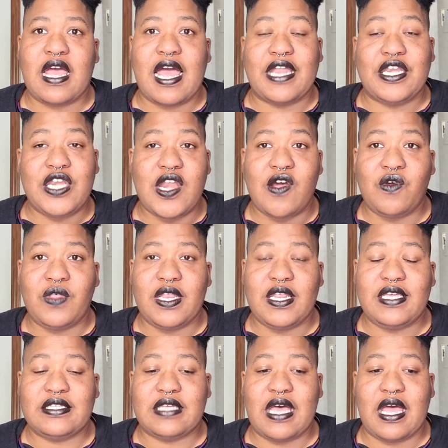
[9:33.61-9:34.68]
I know that
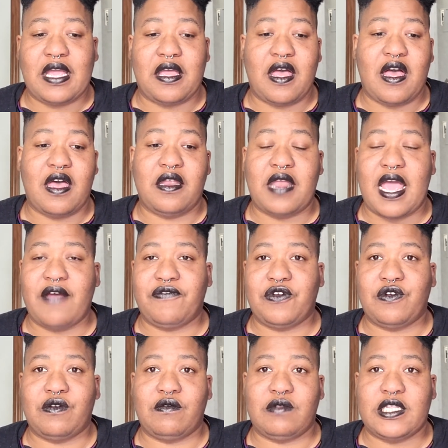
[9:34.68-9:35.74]
he's an icon.
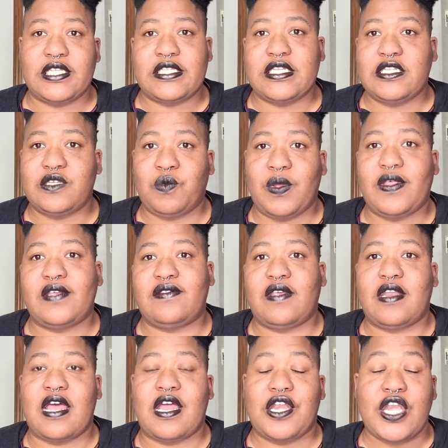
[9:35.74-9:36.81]
After listening to what they
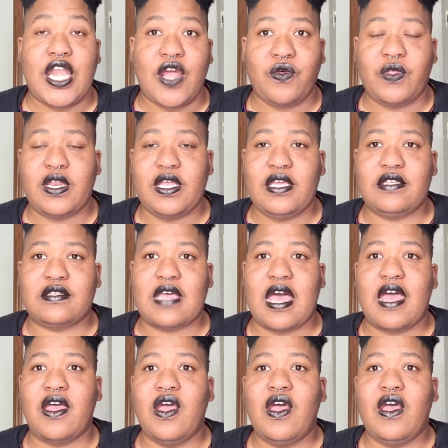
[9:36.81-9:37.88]
said, I know that he's got